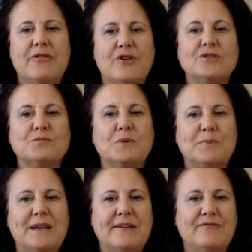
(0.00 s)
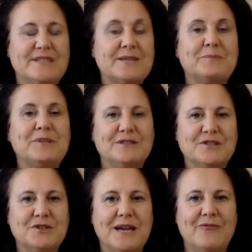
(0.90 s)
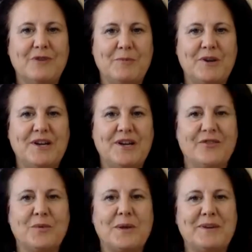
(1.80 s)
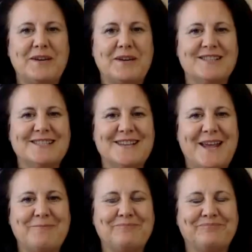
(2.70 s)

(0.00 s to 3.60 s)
those will be visible to everybody on the webinar today.